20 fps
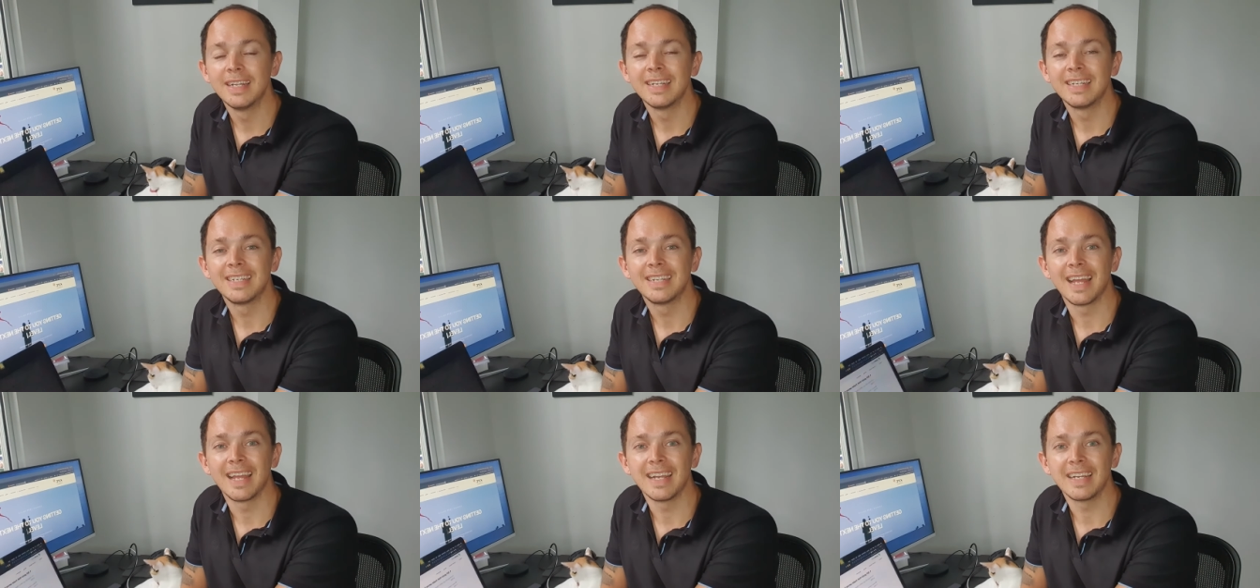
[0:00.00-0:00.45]

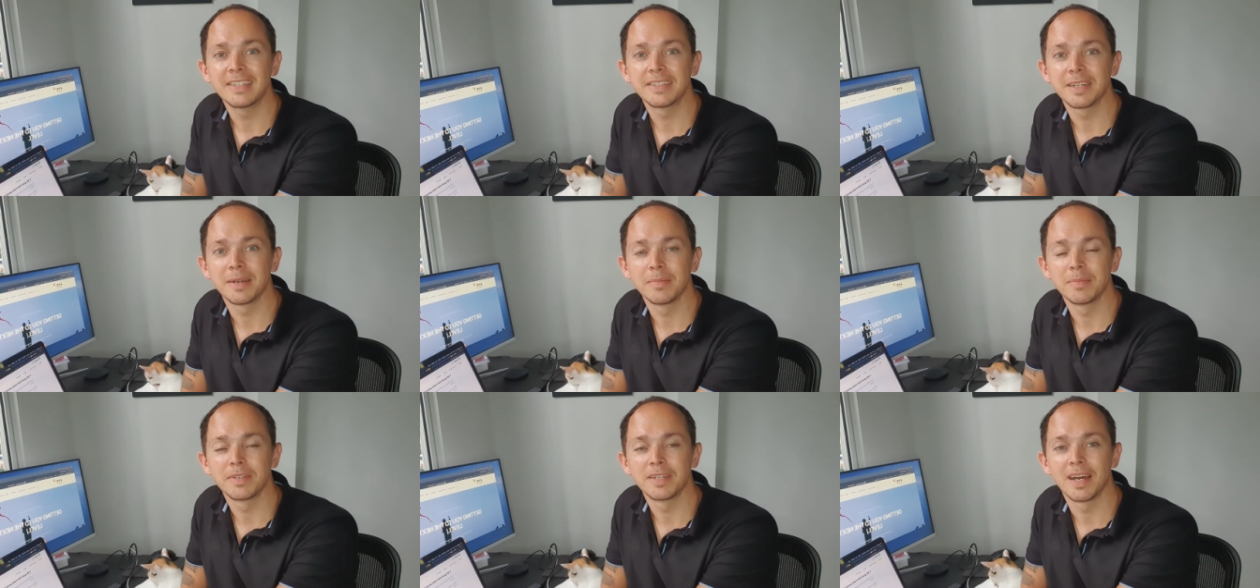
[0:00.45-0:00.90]
take
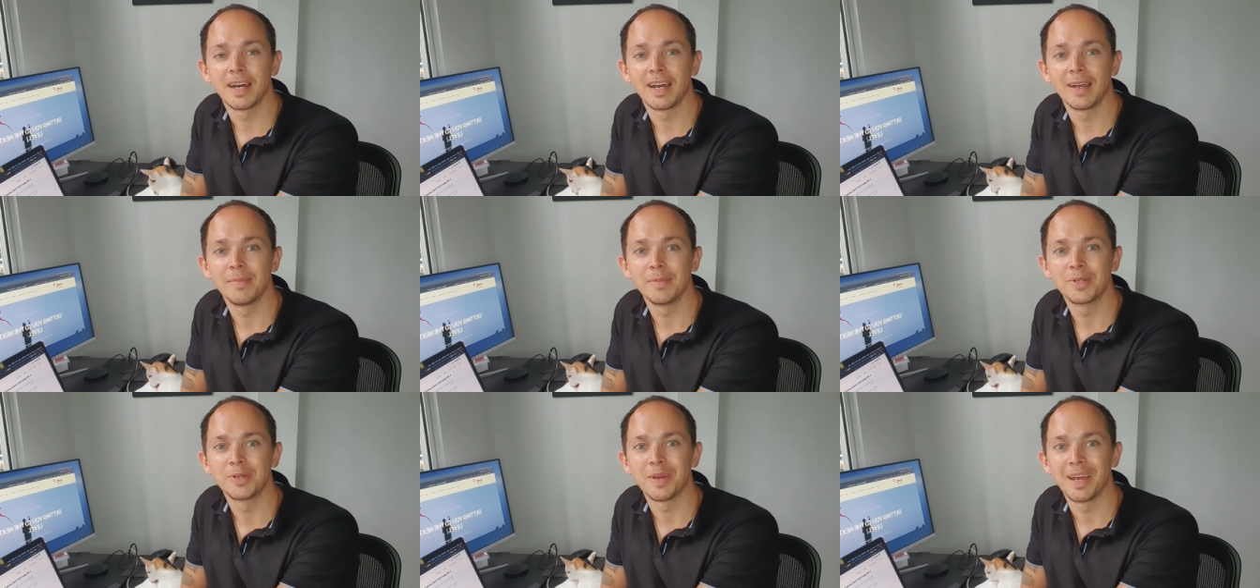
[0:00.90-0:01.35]
some
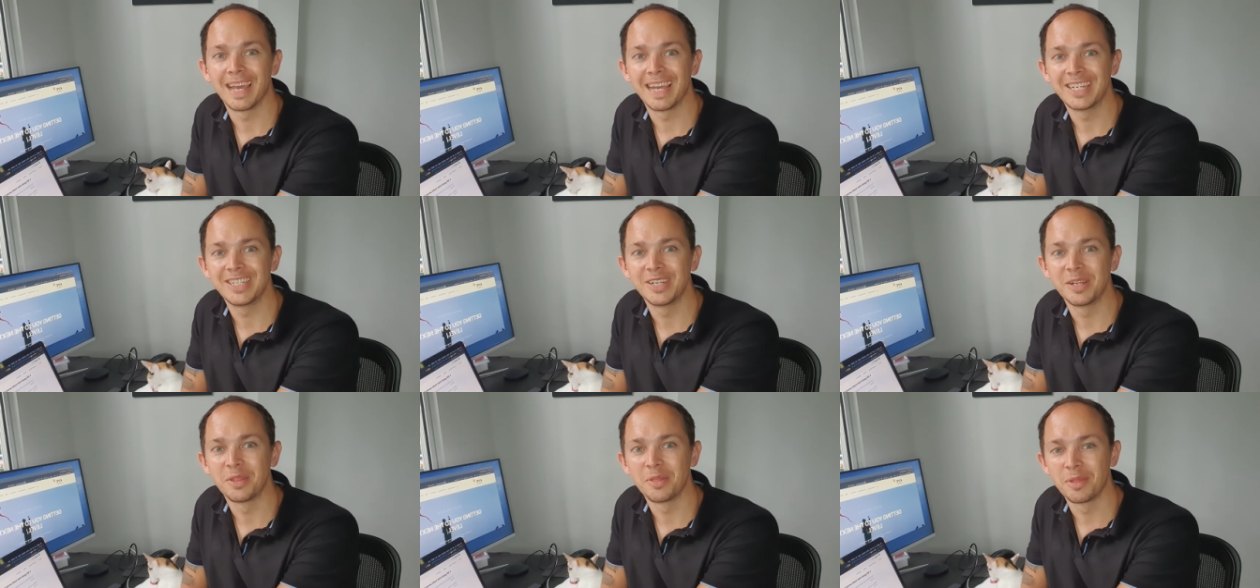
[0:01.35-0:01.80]
time to
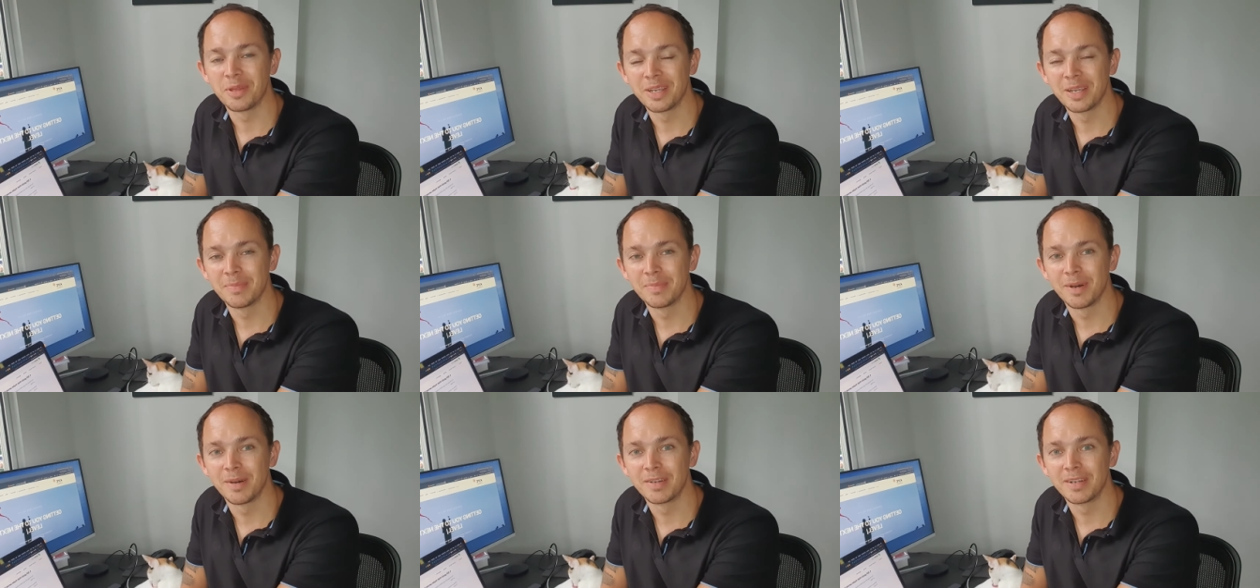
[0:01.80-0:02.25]
actually think
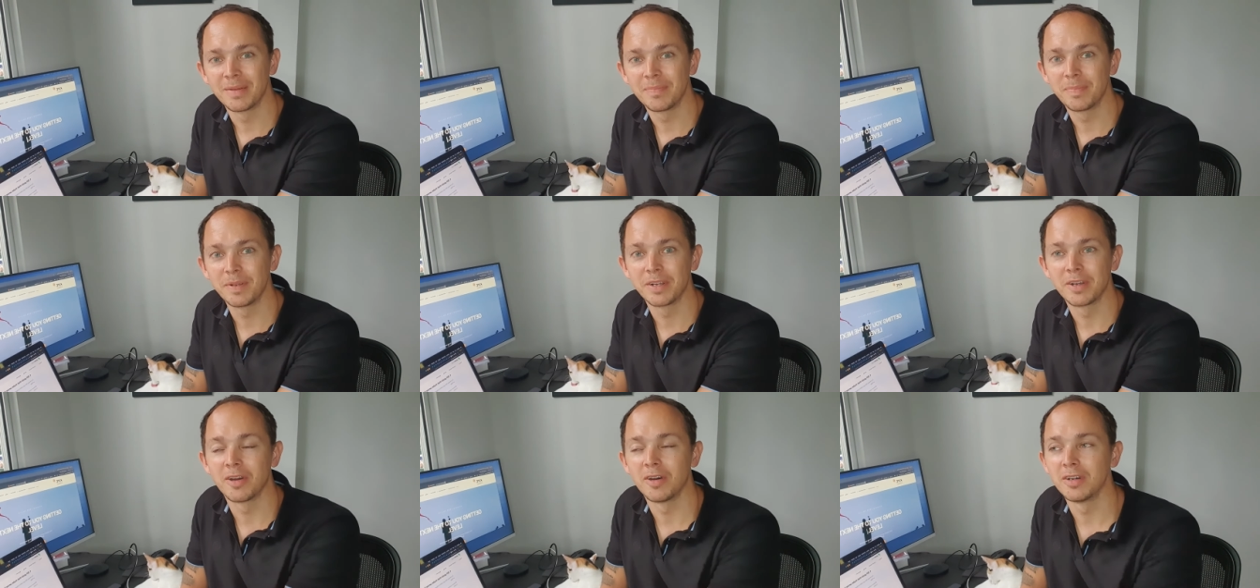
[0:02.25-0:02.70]
about it,
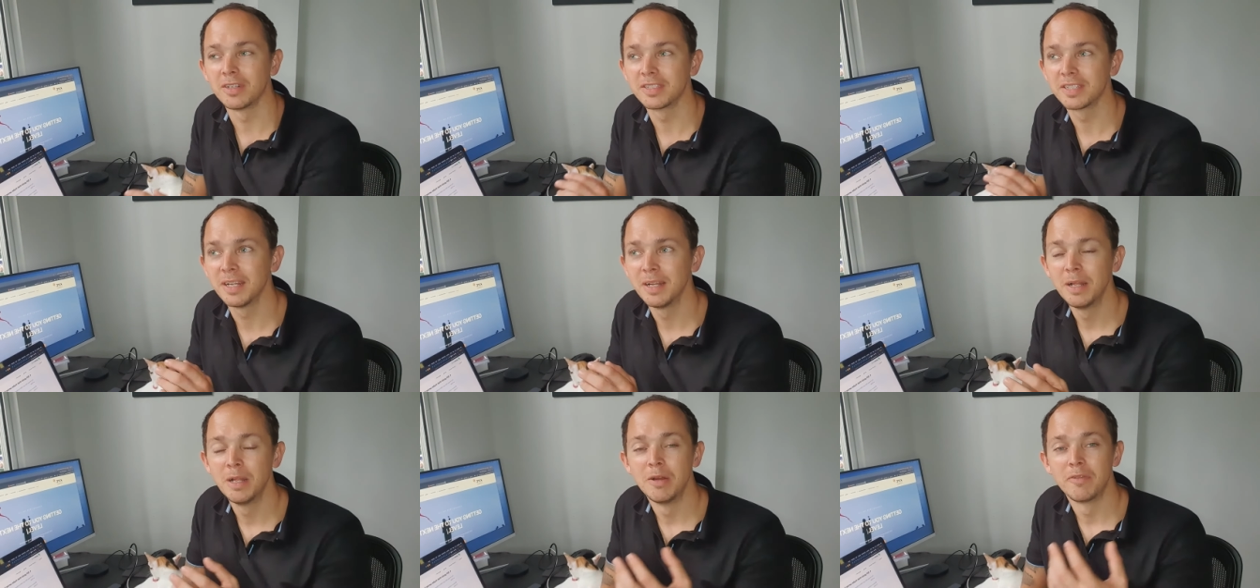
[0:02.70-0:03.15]

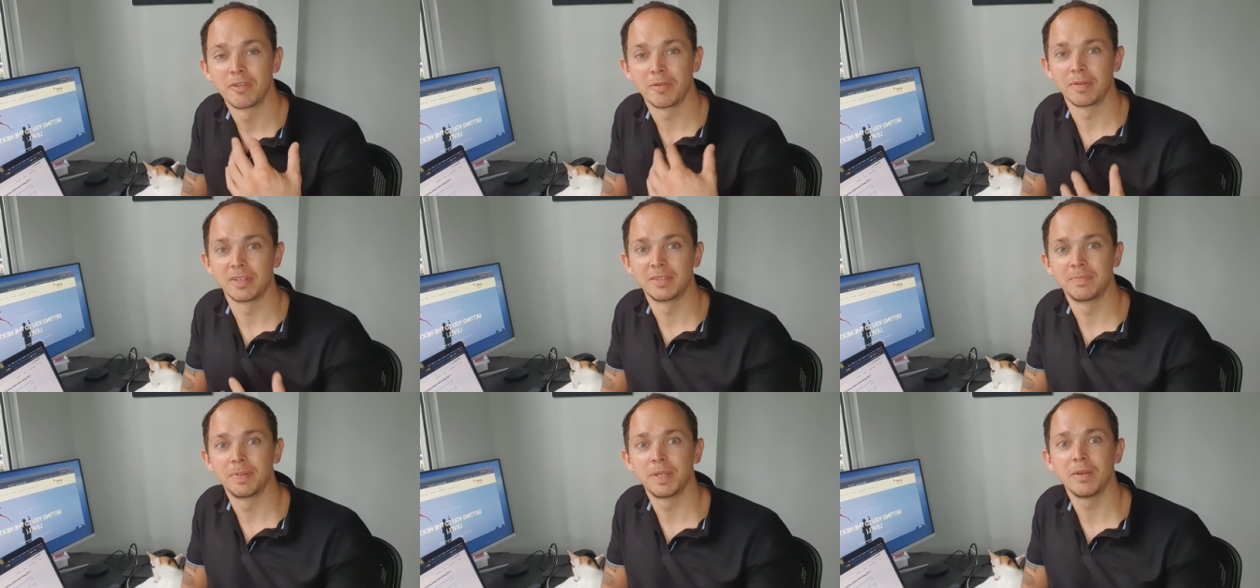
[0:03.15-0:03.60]
because from
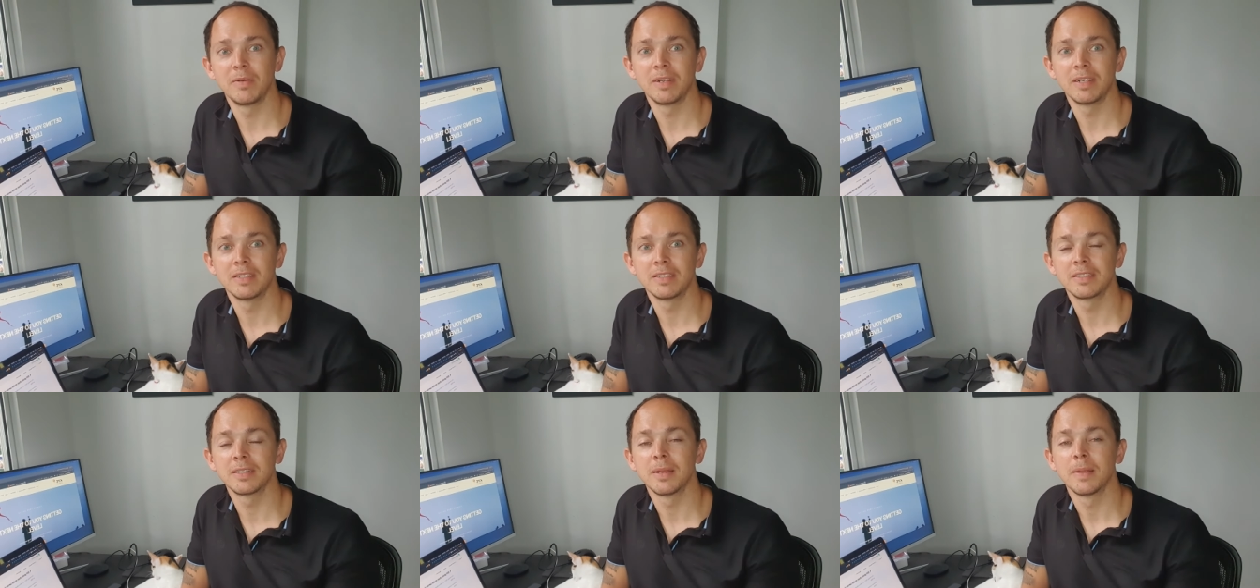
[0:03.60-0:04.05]

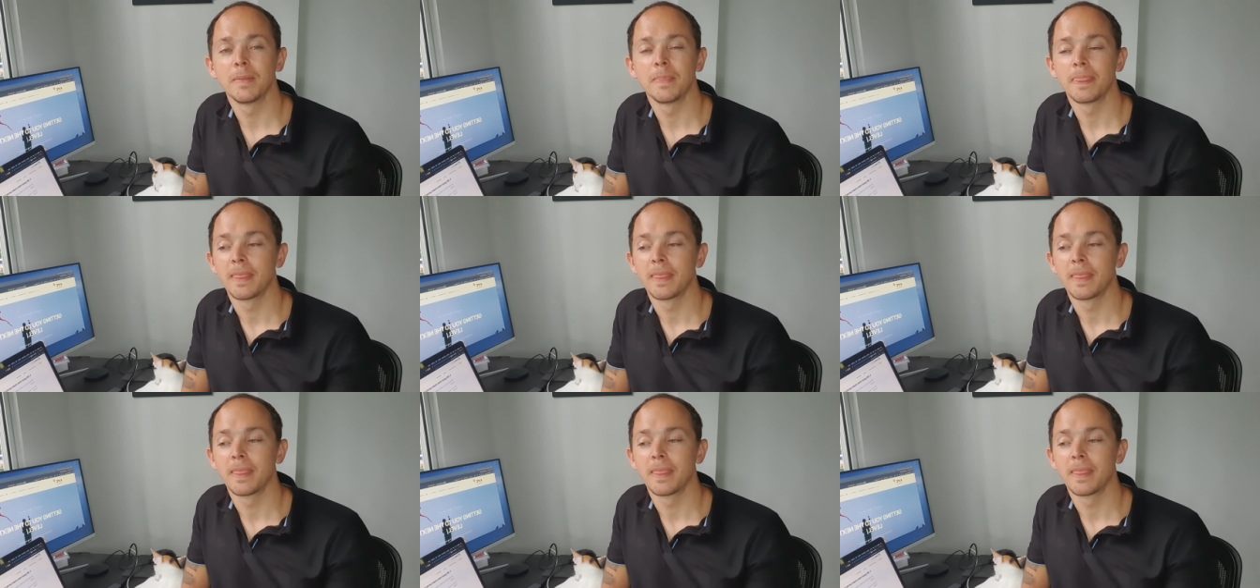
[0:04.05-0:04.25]
experience,